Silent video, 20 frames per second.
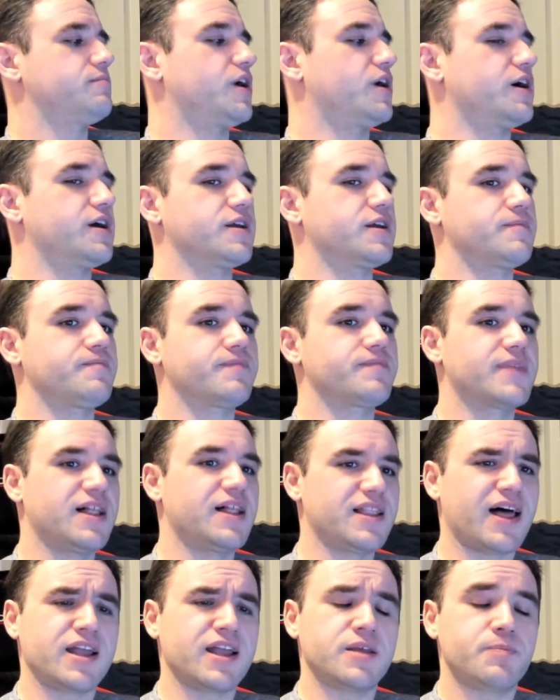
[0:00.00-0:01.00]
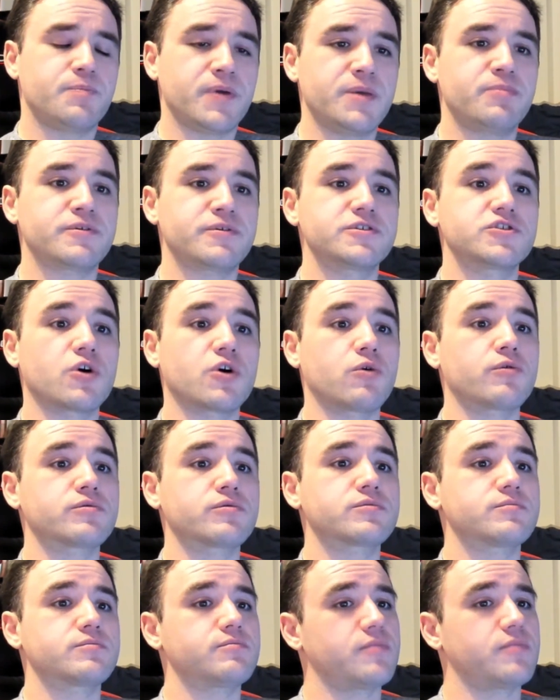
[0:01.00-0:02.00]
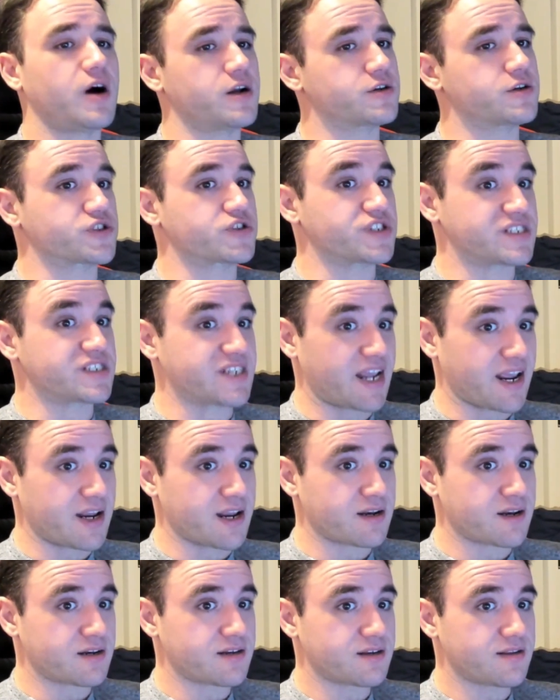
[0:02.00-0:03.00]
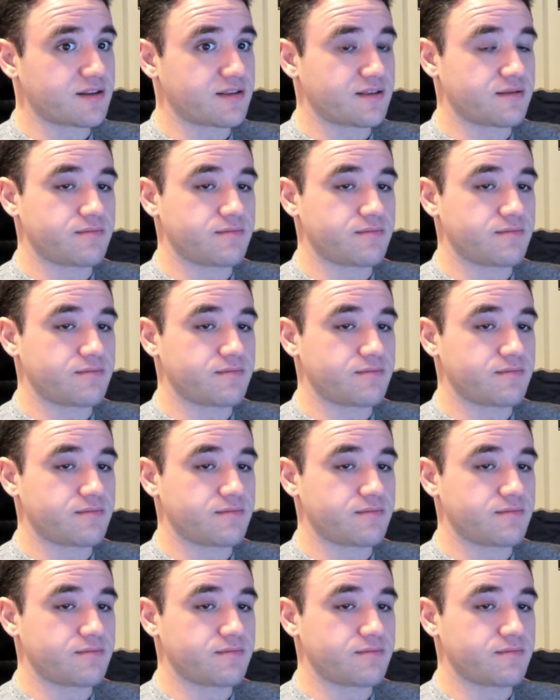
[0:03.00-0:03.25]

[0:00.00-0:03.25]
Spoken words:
But a lot of people don't understand